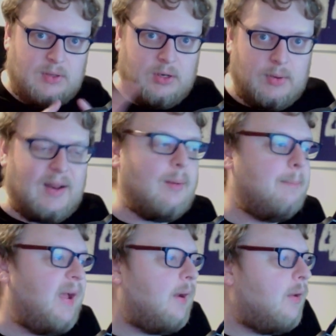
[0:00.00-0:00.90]
you know, an out
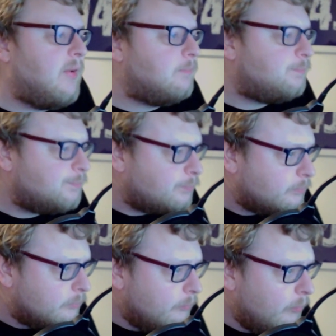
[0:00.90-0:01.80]
and back line.
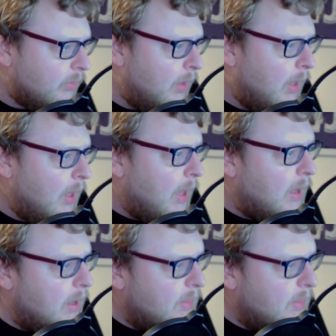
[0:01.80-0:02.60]
The